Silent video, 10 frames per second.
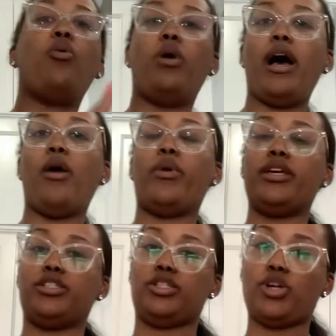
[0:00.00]
what I went
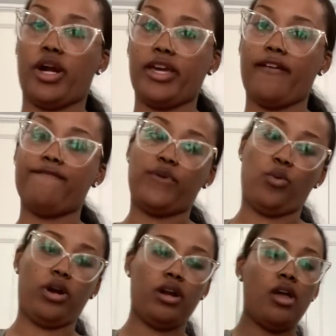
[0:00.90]
into Target
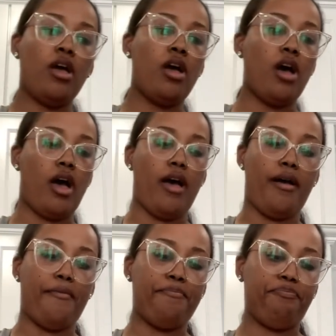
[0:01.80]
for.
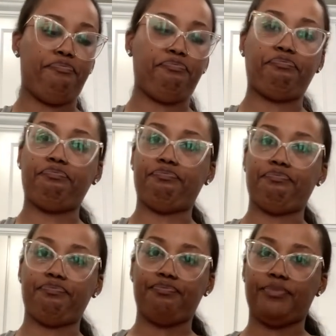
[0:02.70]
um
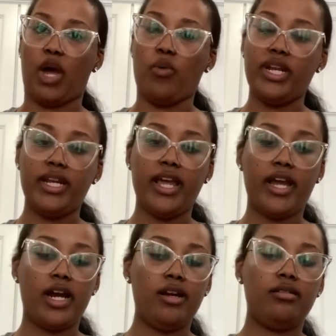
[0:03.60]
I went in
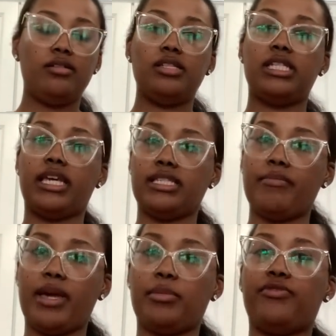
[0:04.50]
there to get some
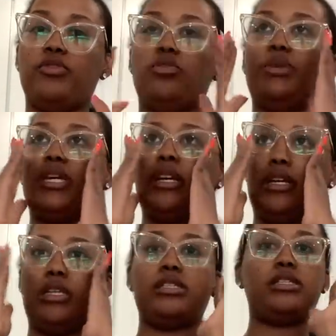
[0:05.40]
baby food
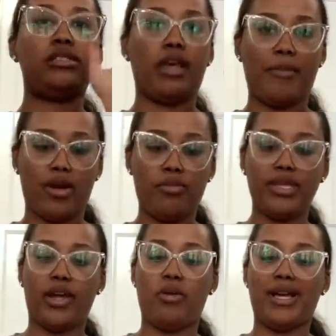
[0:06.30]
because I'm not gonna
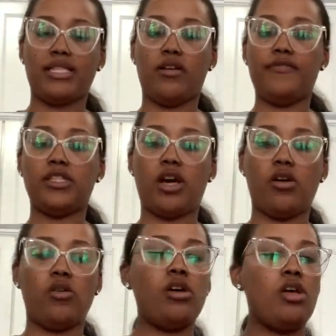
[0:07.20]
put that on myself. So
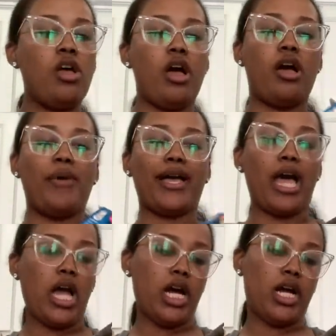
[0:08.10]
um I
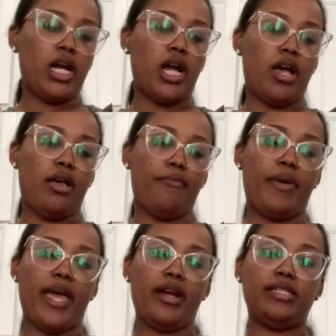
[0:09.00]
got her um
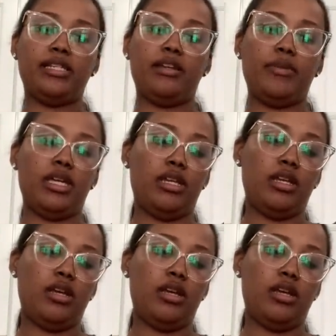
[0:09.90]
pear cinnamon